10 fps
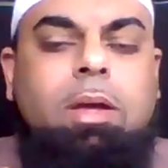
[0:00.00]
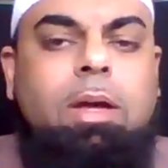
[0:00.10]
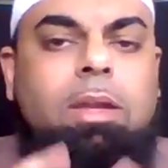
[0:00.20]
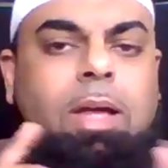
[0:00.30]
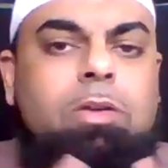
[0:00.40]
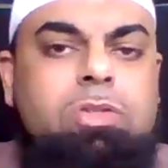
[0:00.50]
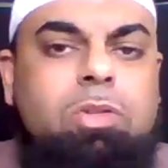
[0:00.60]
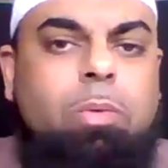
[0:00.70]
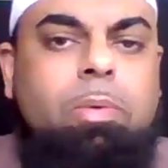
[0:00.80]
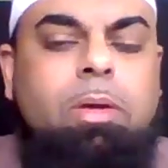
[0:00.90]
And how
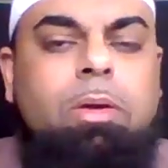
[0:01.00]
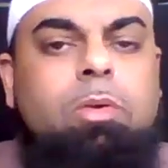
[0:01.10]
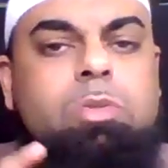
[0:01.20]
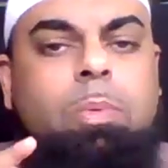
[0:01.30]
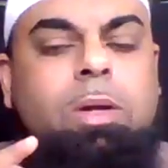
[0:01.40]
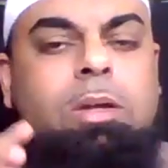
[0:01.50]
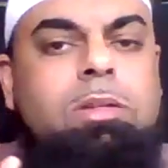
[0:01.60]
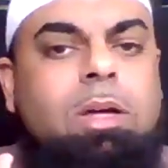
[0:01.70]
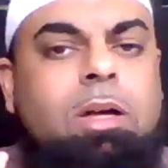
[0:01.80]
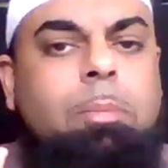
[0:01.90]
so? So we're going to
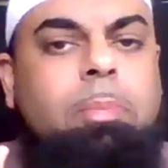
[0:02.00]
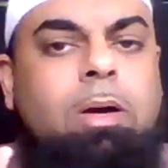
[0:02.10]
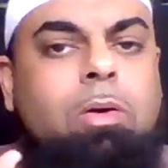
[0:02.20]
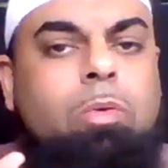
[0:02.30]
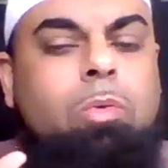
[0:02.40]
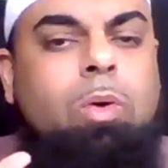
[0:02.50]
talk about